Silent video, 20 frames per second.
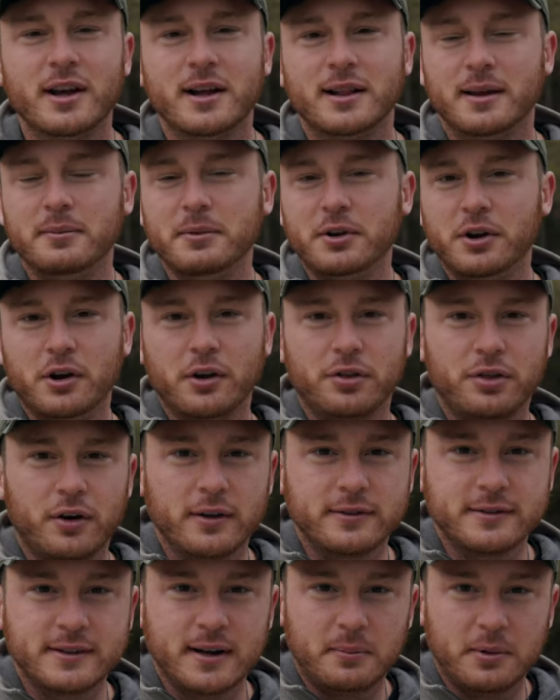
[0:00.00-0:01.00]
Let me know your
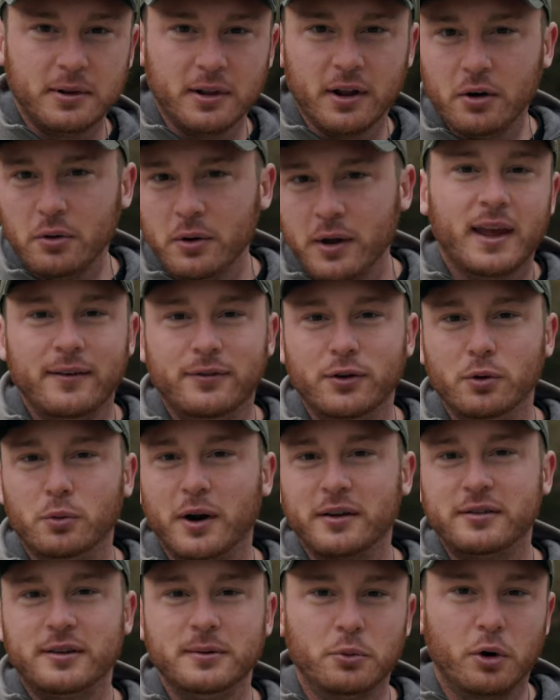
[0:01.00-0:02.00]
thoughts down below. If you
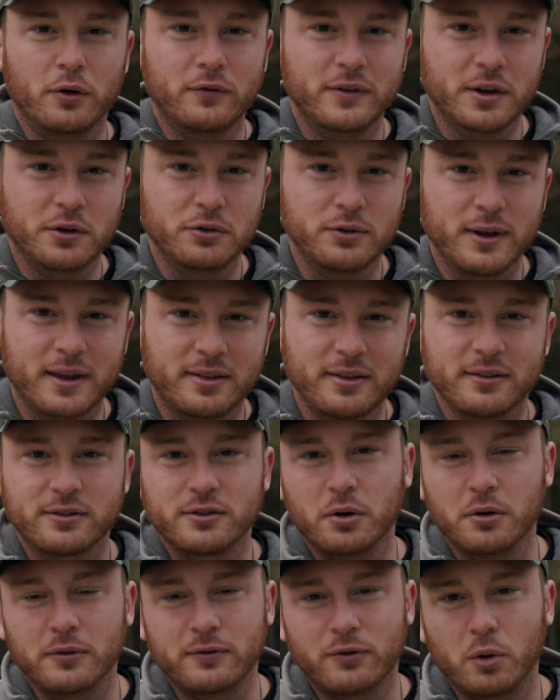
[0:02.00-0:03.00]
want to see more videos like this
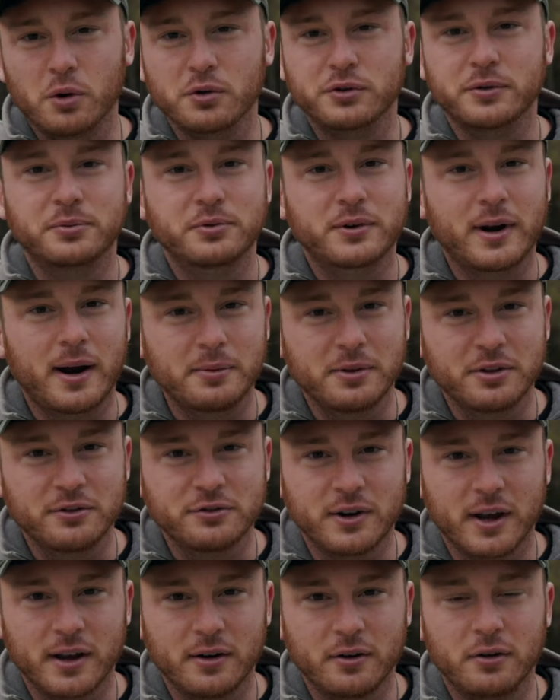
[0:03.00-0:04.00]
going forward, subscribe to the
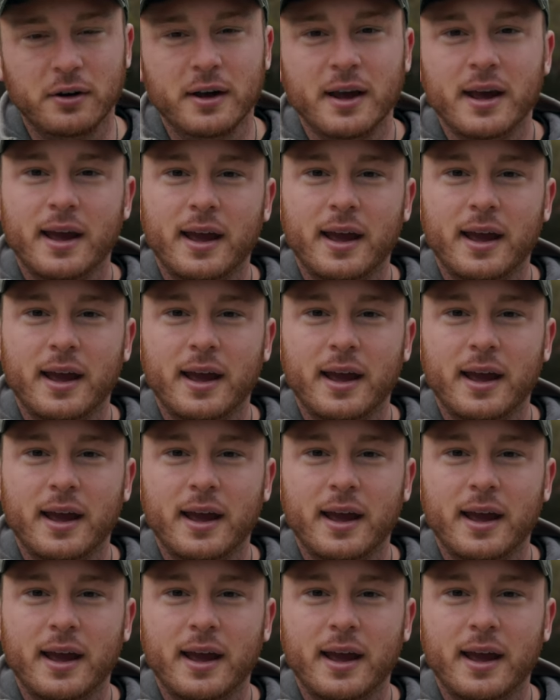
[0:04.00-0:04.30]
channel.